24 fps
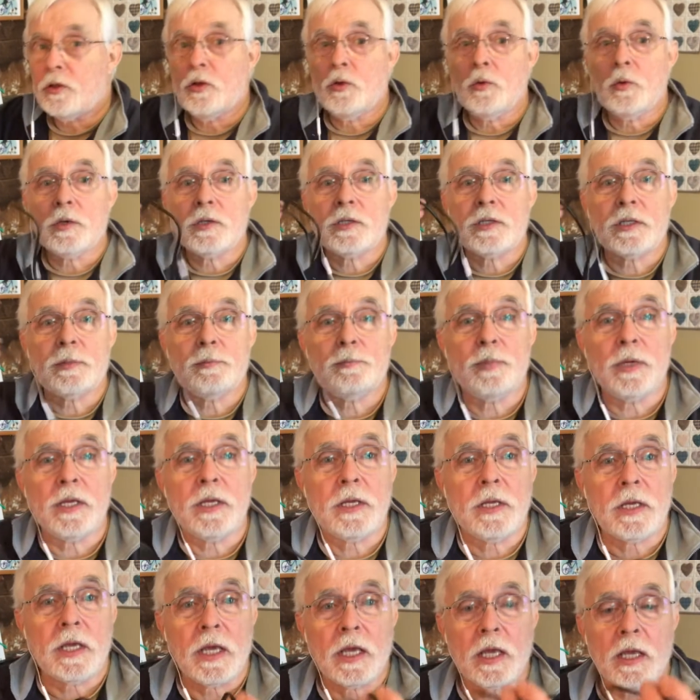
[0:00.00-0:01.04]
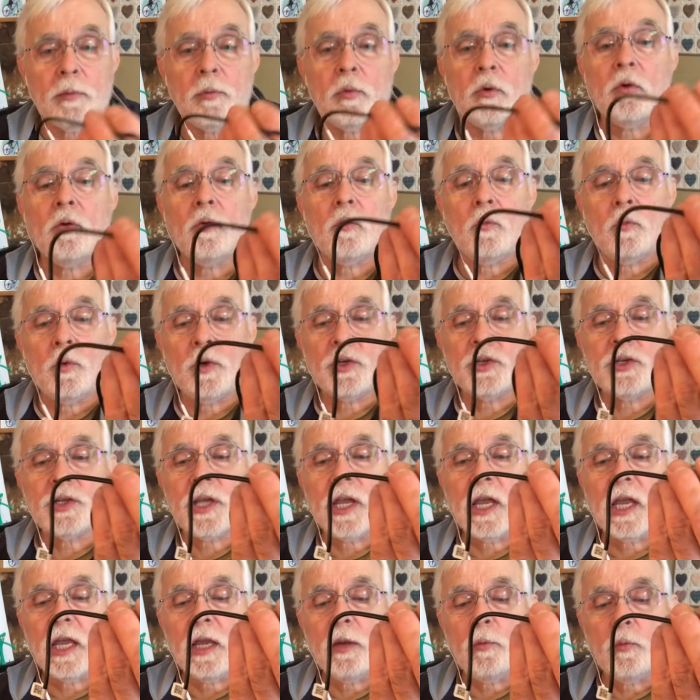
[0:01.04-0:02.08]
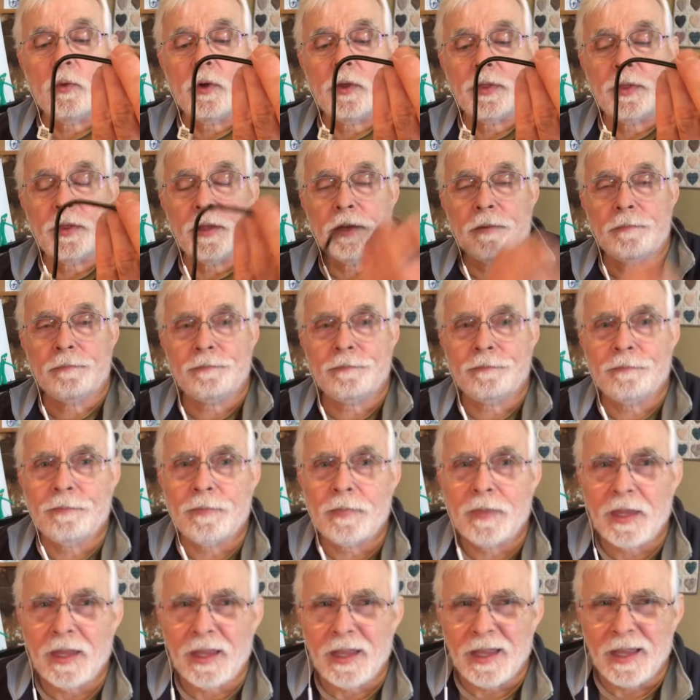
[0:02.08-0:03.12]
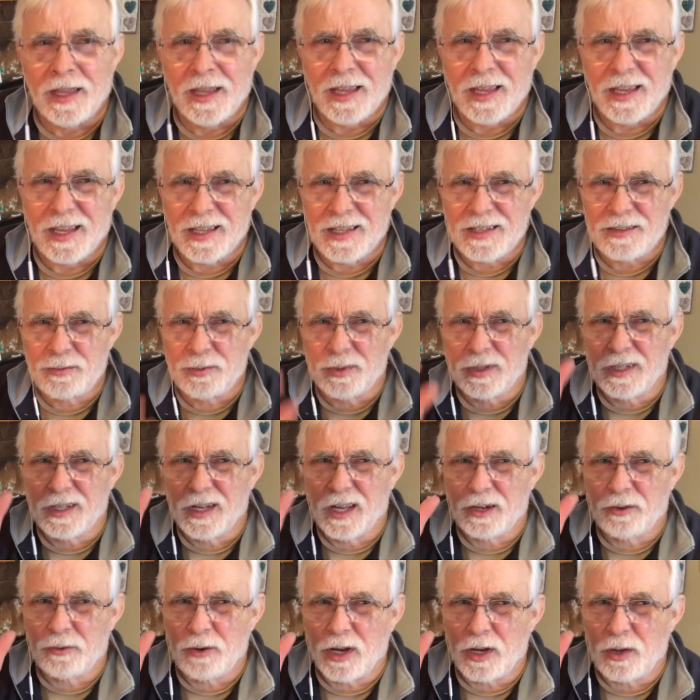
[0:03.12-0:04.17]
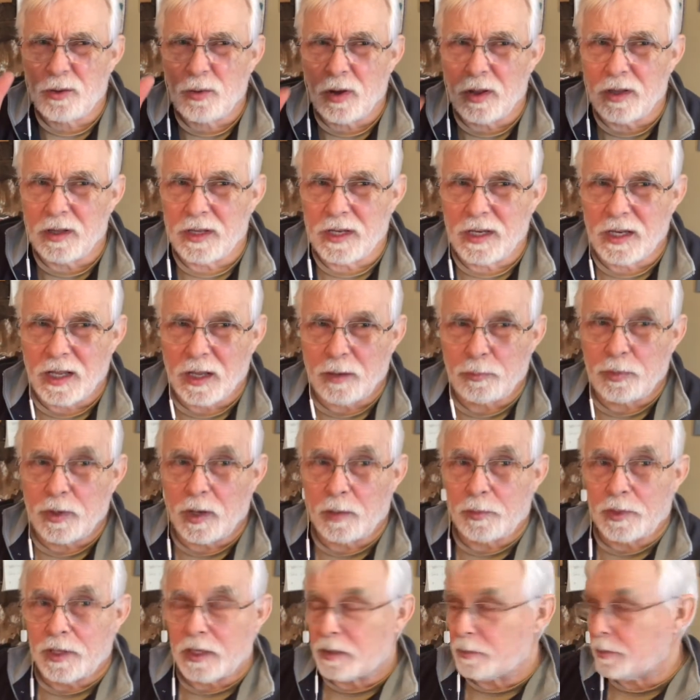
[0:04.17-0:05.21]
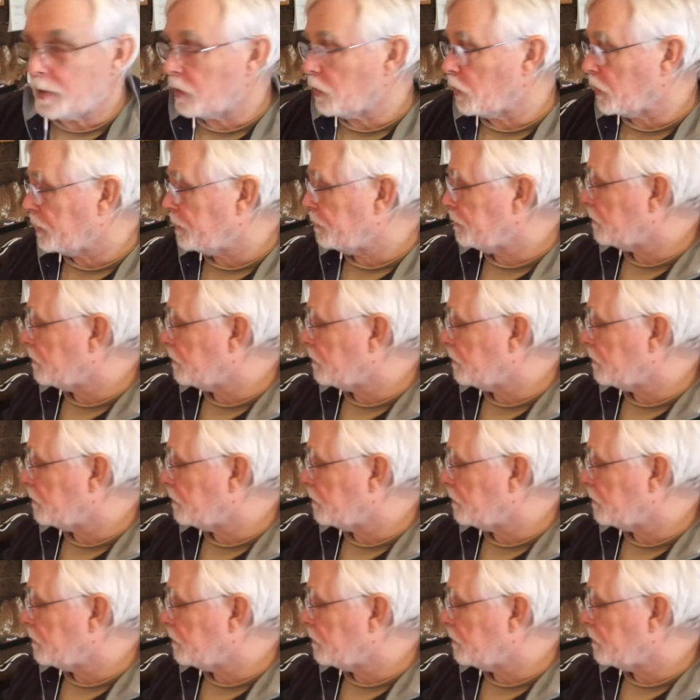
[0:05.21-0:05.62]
USB cable, which came with it. It's really not great quality. I'll probably get a better one.